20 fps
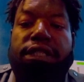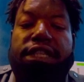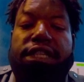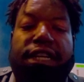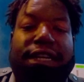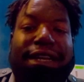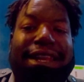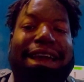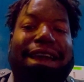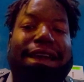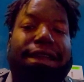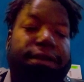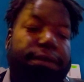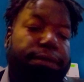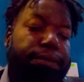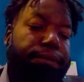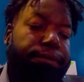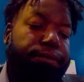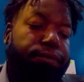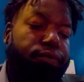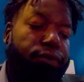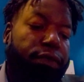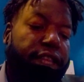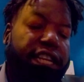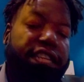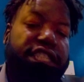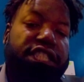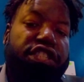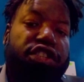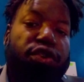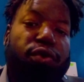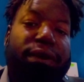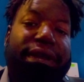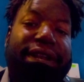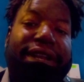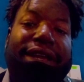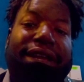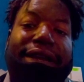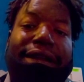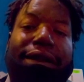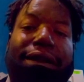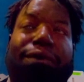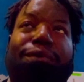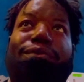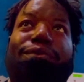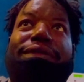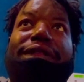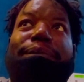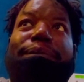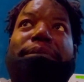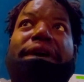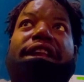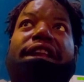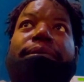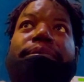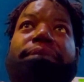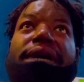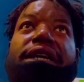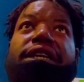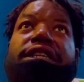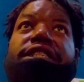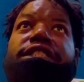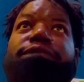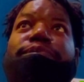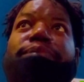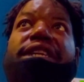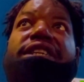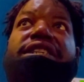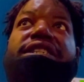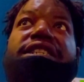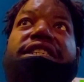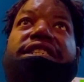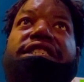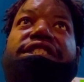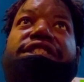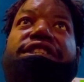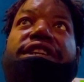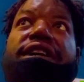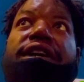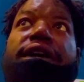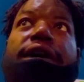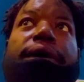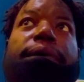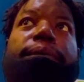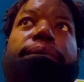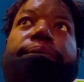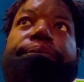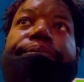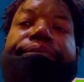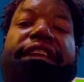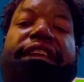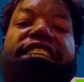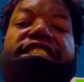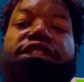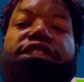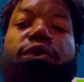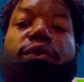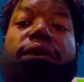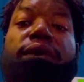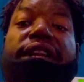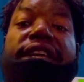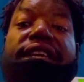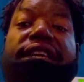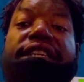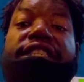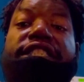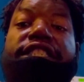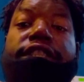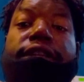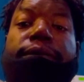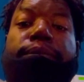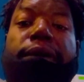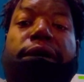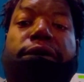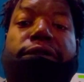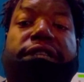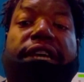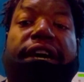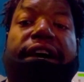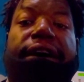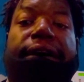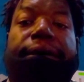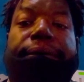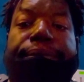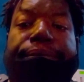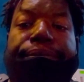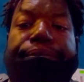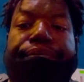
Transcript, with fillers: to not join in on the meta beds because um, that's going against the Most High.